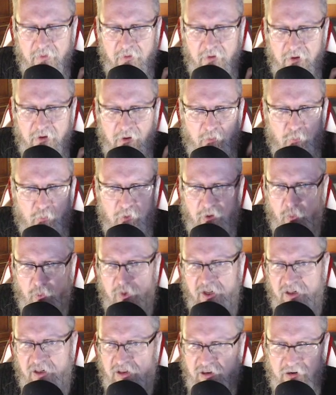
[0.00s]
what
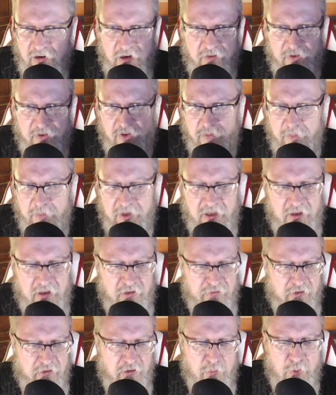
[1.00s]
we think of as
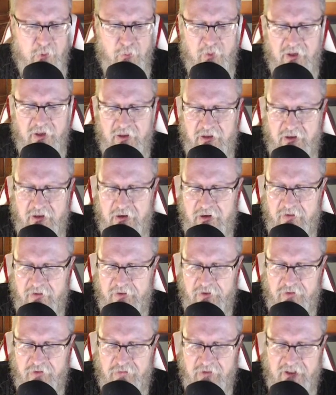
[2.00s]
meaningful, what we think of
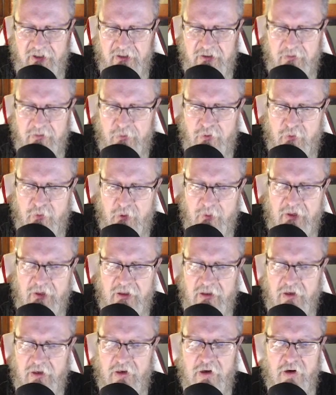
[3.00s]
as reasonable, what we
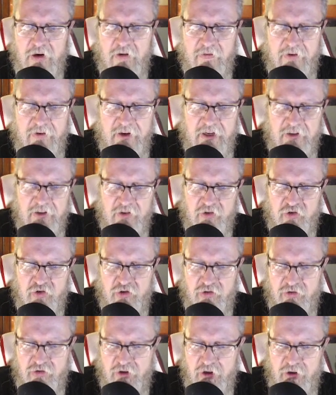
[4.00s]
think of as
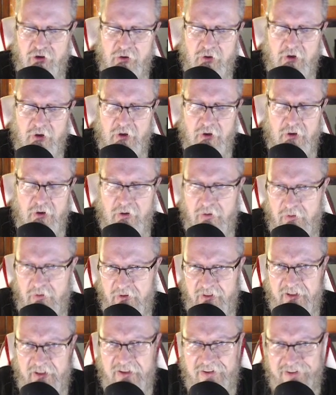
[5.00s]
true, all of
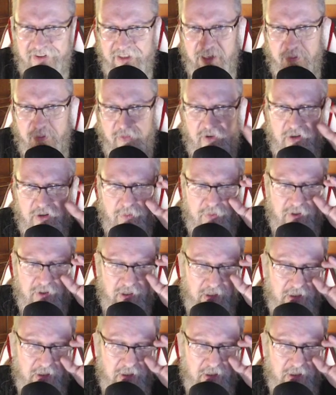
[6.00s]
this seems to be,